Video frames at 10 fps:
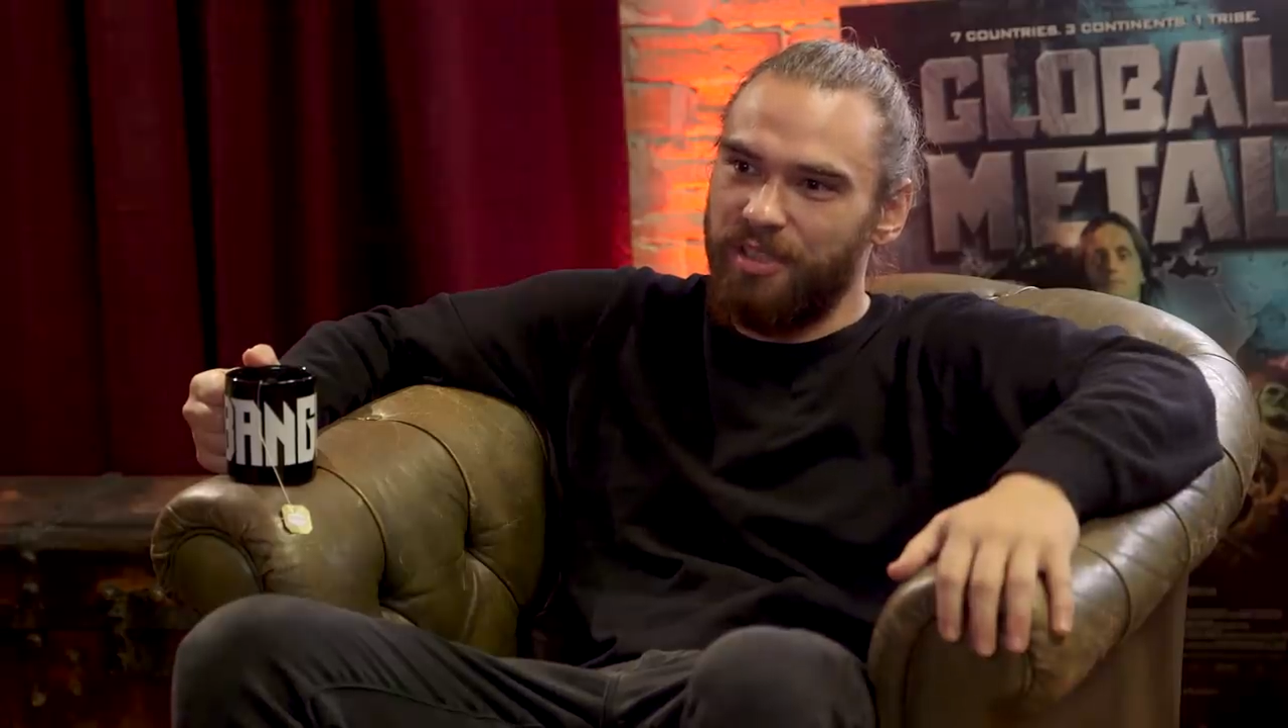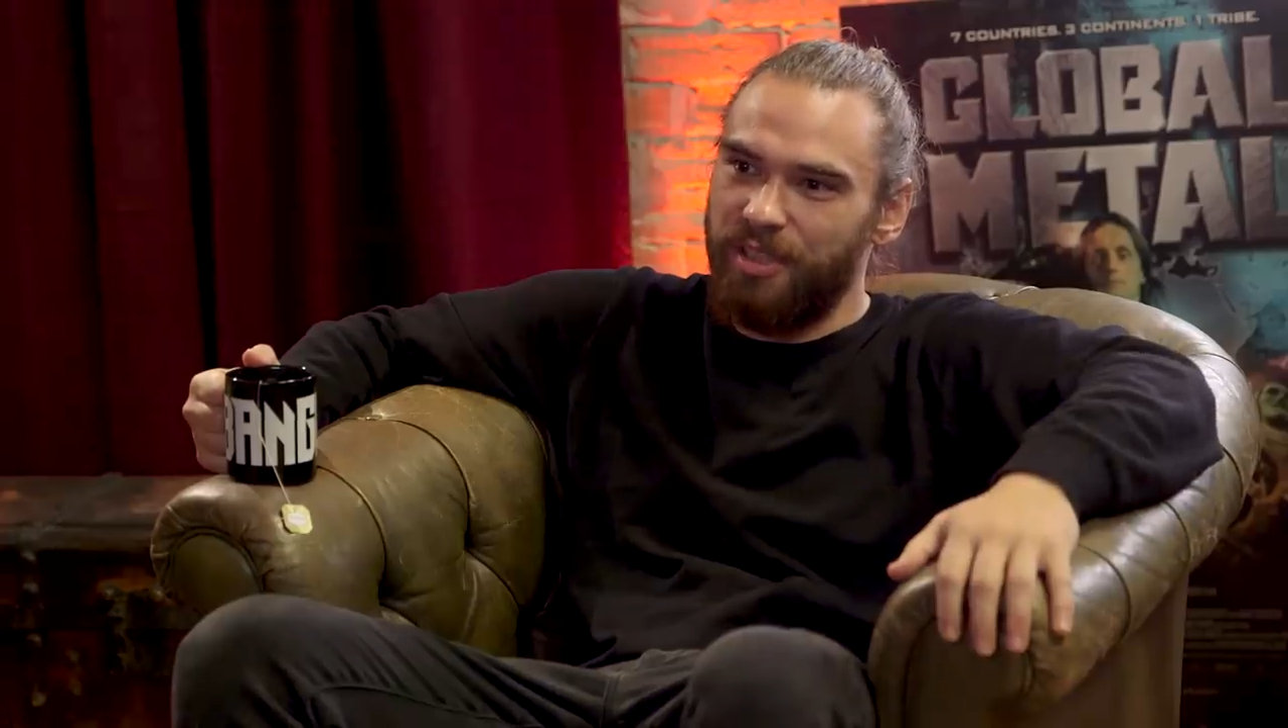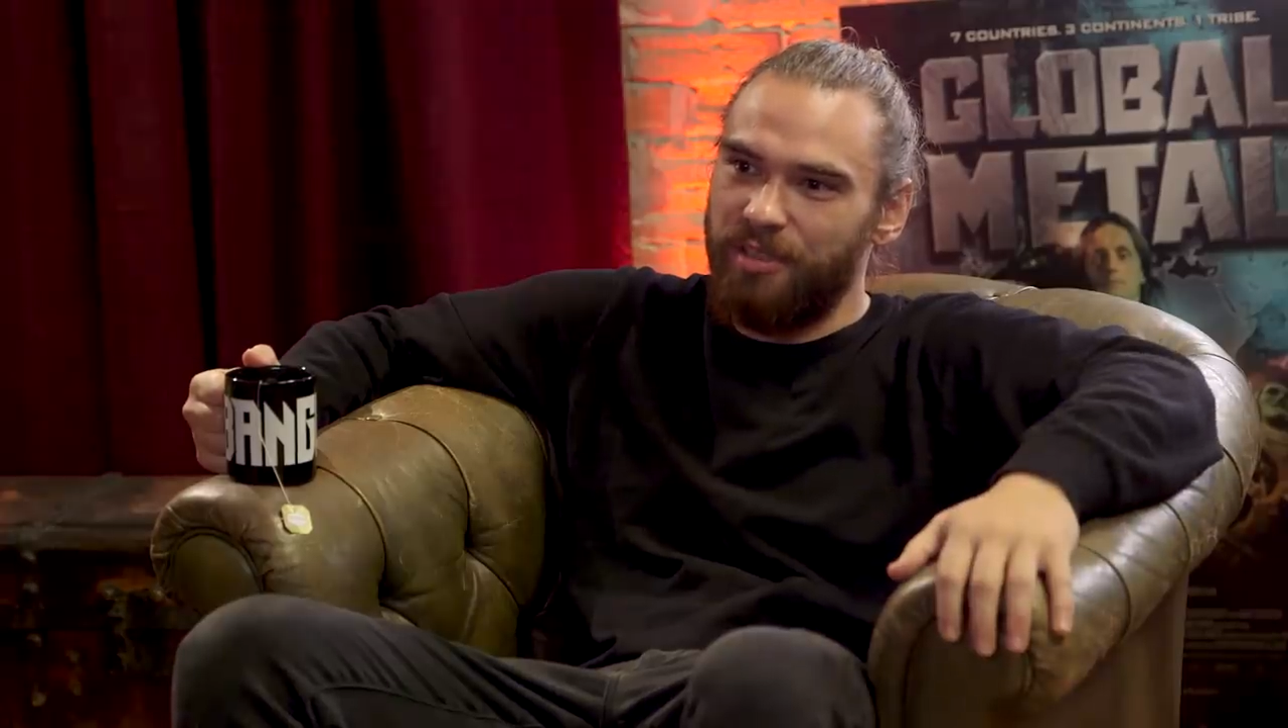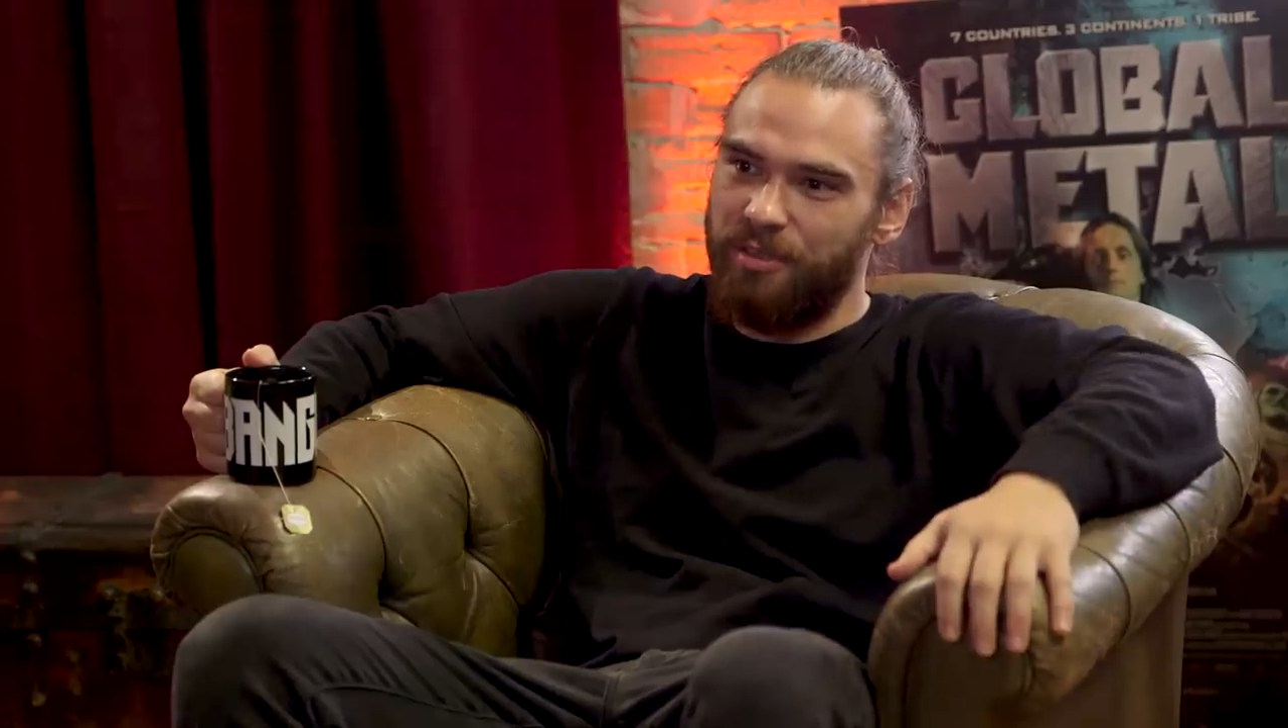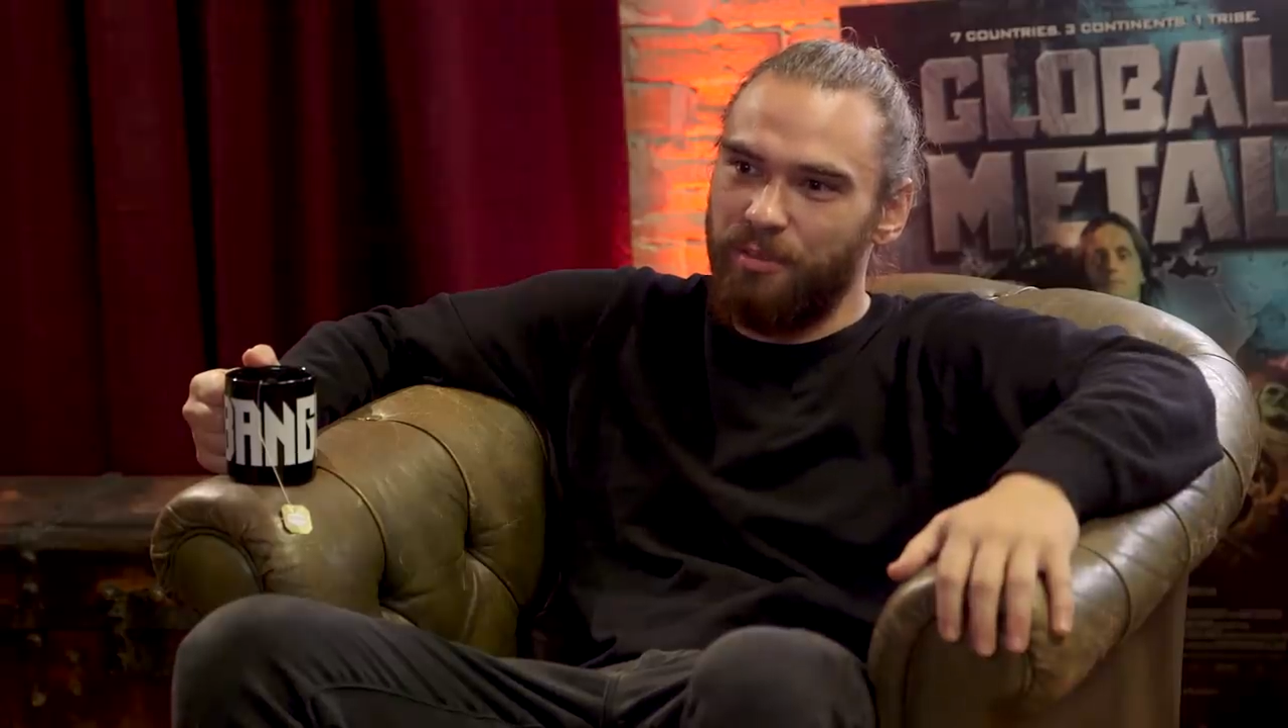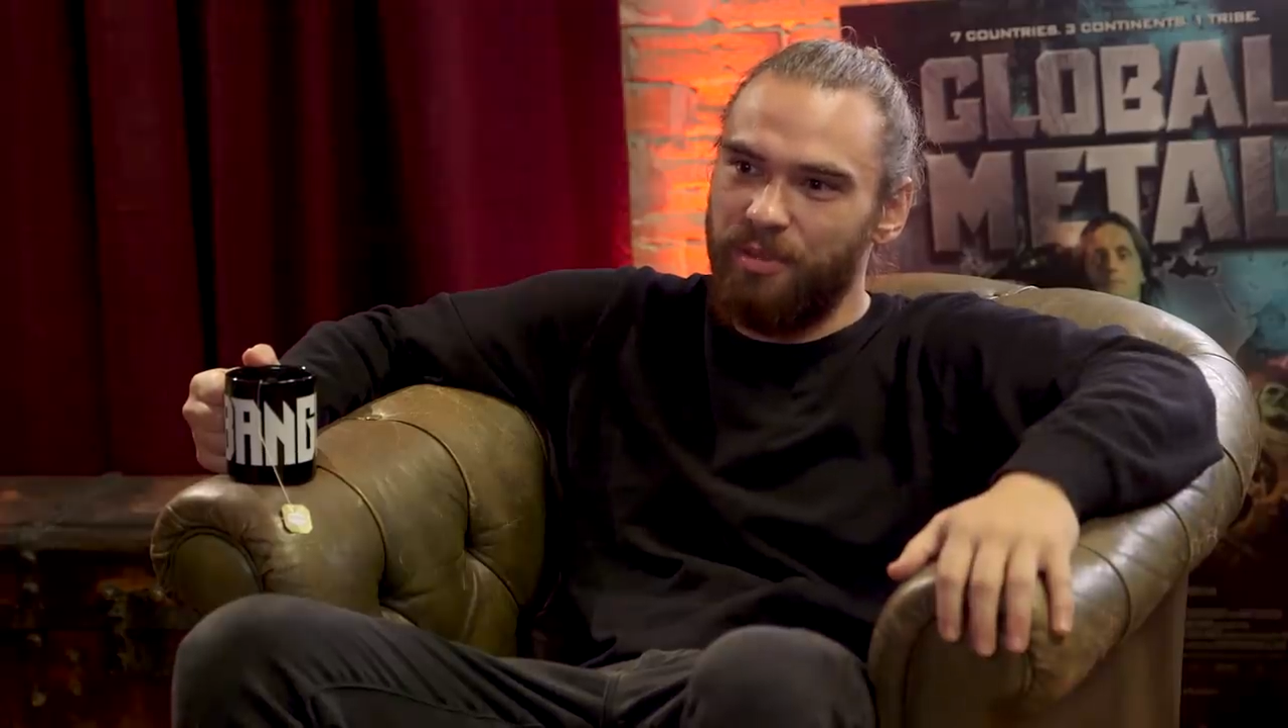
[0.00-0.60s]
started to